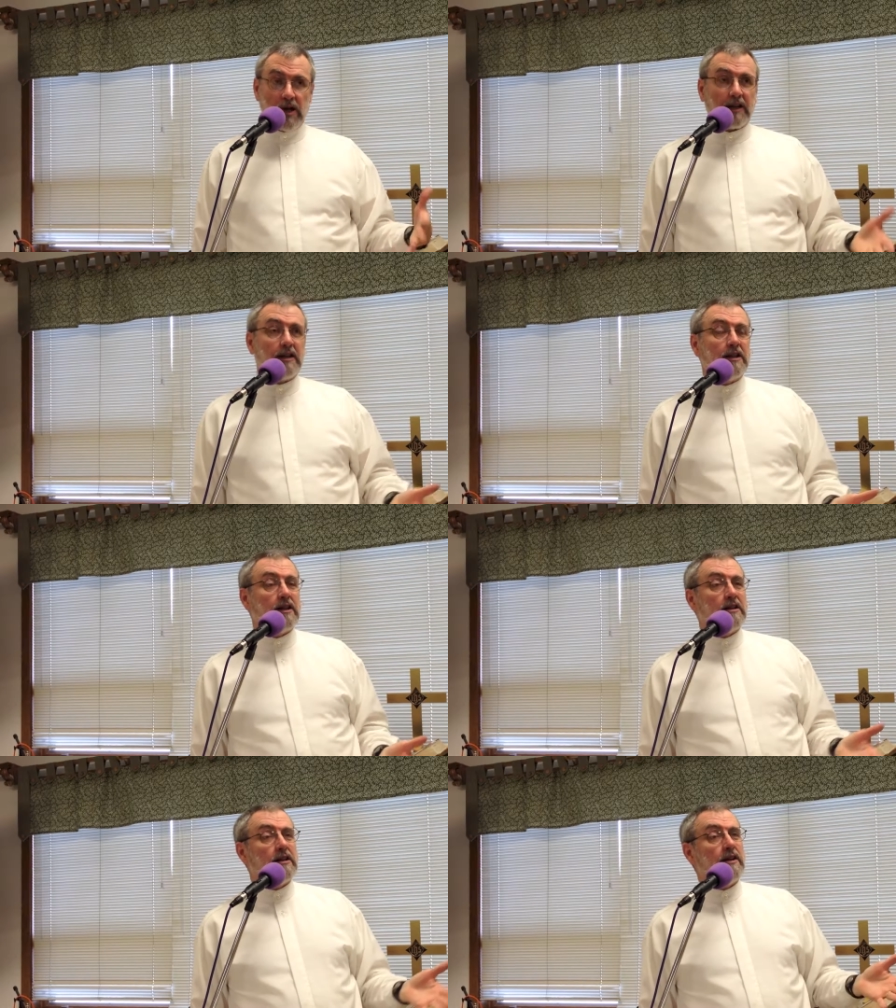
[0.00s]
And then
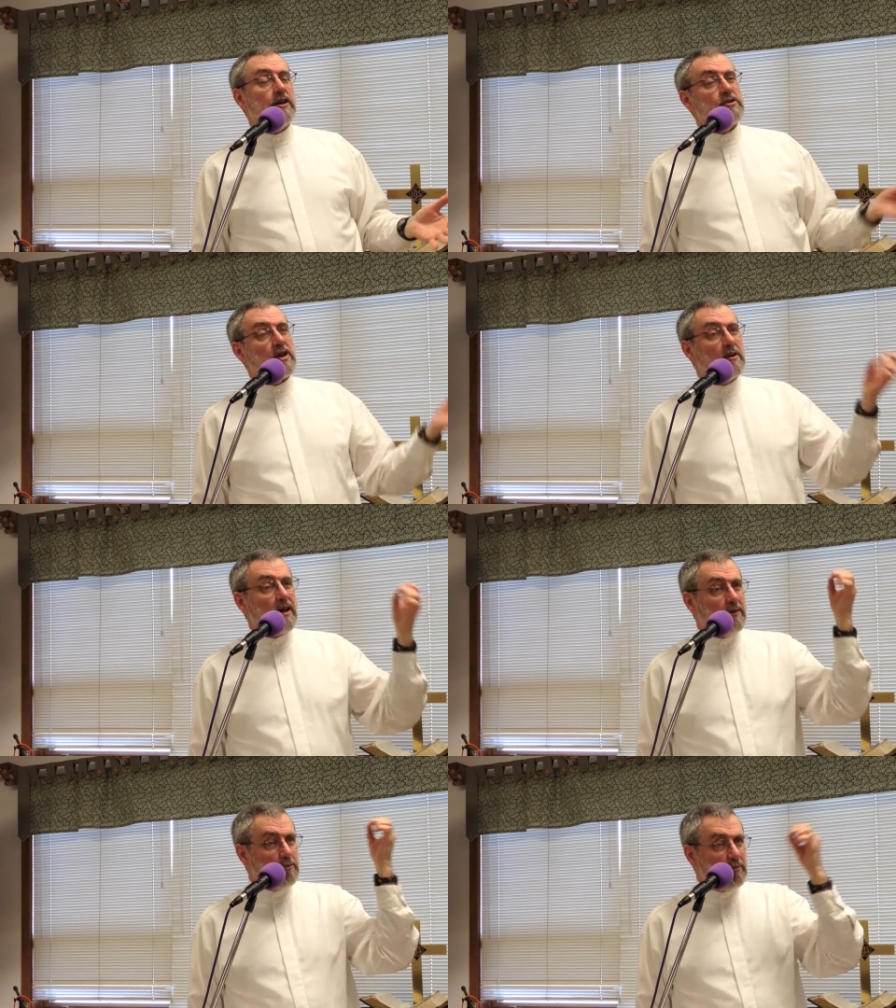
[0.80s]
the then there's a,
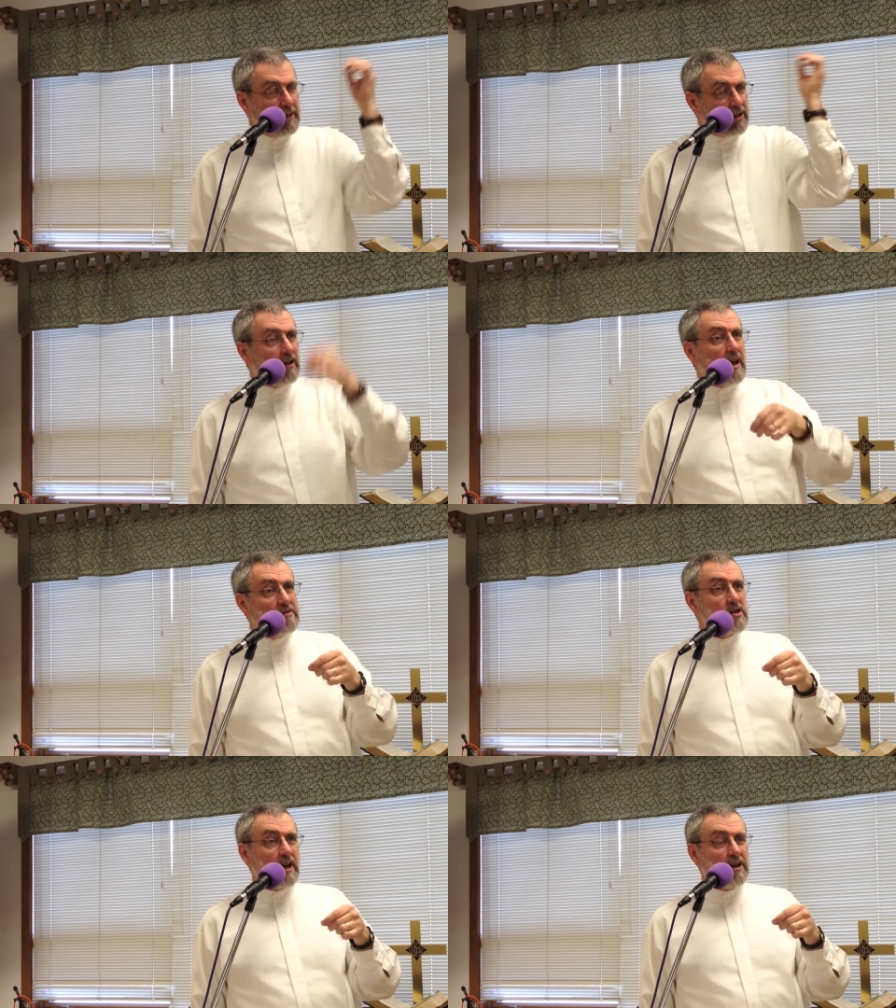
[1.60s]
a middle life
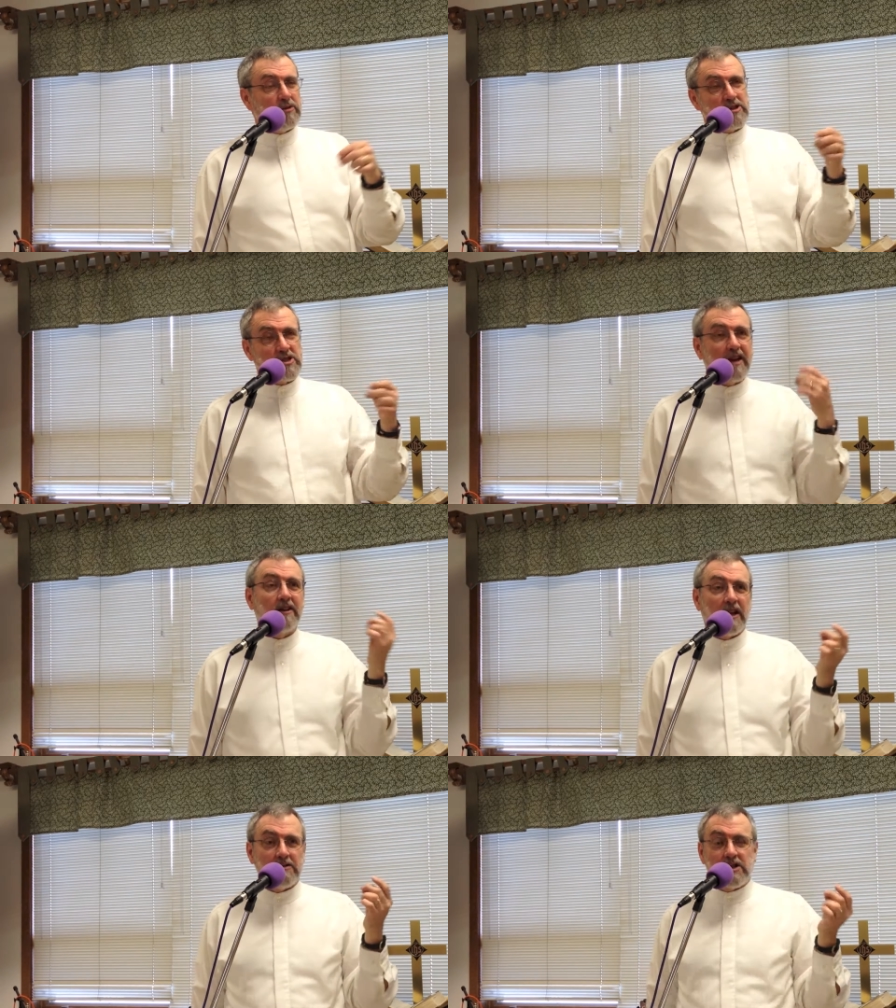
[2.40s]
setting, the
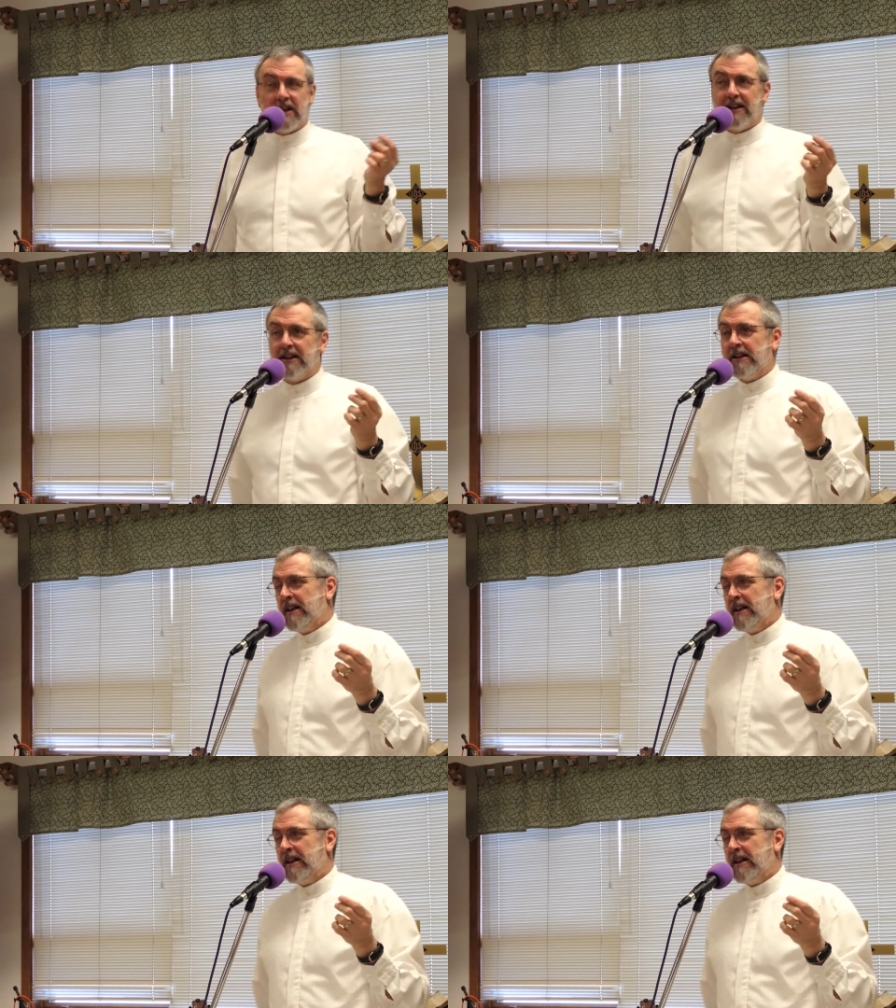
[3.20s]
second life setting,